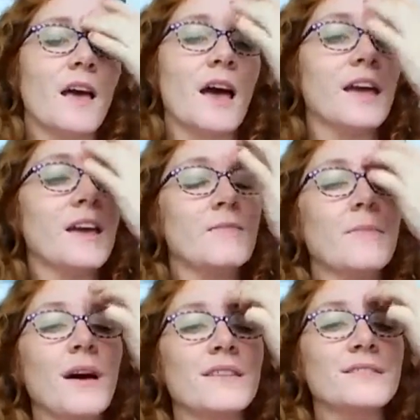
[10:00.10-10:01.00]
I have
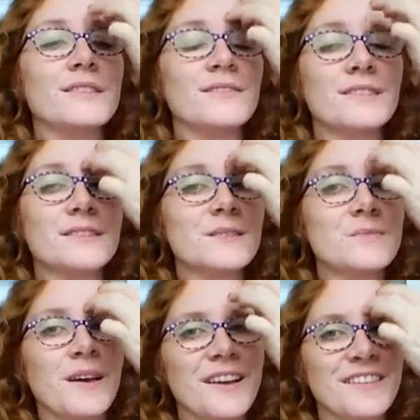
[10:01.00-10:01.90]
positive,
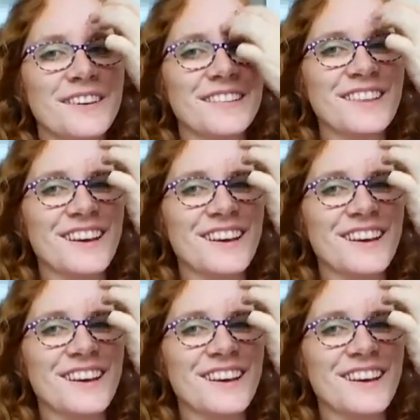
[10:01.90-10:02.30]
inspiring